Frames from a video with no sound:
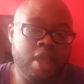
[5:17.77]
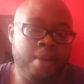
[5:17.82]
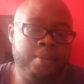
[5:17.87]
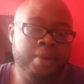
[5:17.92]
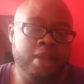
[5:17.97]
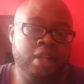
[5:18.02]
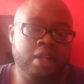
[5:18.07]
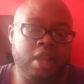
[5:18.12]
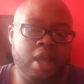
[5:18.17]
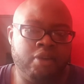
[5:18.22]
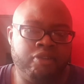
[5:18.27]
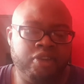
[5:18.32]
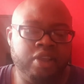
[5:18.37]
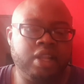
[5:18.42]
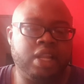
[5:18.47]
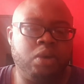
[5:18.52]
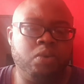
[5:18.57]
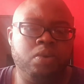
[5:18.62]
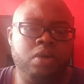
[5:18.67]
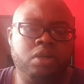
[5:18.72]
I mean, I
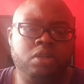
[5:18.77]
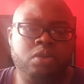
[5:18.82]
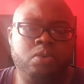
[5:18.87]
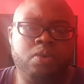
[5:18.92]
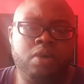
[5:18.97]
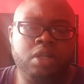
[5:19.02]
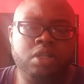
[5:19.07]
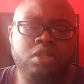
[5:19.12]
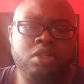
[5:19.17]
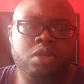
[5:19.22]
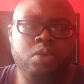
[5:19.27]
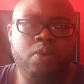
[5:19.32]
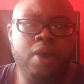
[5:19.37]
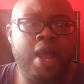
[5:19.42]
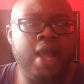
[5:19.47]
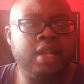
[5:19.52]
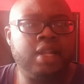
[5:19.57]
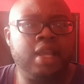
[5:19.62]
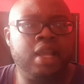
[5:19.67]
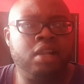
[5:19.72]
think that were the ones who were
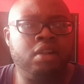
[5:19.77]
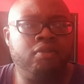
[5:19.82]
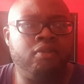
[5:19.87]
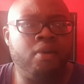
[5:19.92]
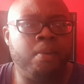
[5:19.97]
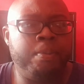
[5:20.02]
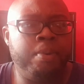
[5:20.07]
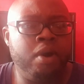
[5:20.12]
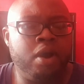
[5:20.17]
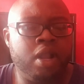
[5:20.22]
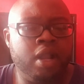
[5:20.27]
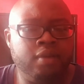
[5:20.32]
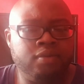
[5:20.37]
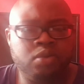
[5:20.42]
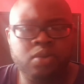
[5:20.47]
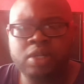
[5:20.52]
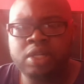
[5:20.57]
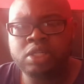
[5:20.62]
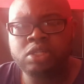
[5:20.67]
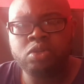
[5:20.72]
at the end of Apocalypse
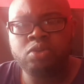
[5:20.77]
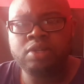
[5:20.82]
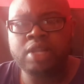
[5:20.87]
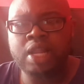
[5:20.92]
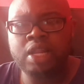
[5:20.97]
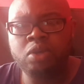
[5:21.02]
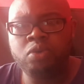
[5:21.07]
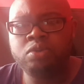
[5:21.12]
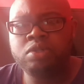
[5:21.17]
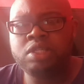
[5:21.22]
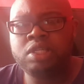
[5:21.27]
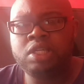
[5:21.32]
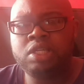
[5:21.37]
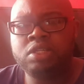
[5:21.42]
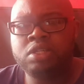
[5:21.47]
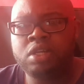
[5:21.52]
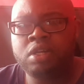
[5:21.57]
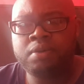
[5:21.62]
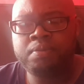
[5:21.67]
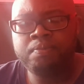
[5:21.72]
when they showed that little
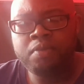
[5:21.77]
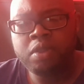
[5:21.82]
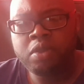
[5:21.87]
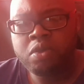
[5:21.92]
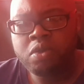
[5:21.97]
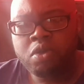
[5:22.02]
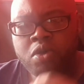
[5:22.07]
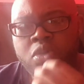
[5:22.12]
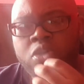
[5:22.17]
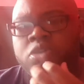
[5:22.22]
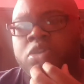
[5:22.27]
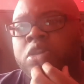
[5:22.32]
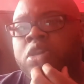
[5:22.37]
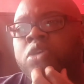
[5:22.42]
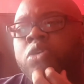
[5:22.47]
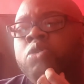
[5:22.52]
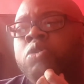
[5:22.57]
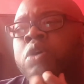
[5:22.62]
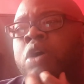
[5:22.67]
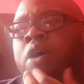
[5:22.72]
teaser, or the
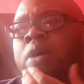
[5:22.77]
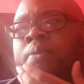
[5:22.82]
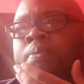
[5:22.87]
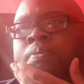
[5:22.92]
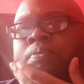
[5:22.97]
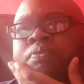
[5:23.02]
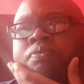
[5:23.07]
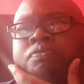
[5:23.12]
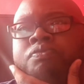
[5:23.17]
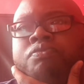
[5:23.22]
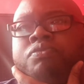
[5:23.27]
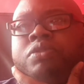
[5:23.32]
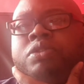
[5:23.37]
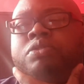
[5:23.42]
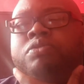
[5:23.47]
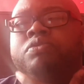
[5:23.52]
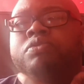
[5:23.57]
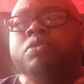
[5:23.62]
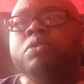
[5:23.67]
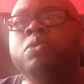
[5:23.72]
little
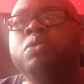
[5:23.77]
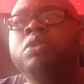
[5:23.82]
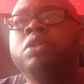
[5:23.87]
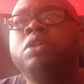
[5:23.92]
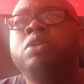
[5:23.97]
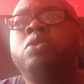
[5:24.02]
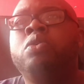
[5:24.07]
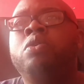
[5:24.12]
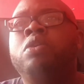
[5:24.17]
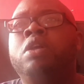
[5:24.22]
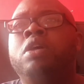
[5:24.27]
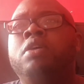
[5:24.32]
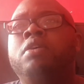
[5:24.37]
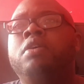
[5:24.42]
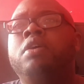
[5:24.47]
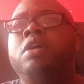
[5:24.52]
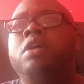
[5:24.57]
what do you call it,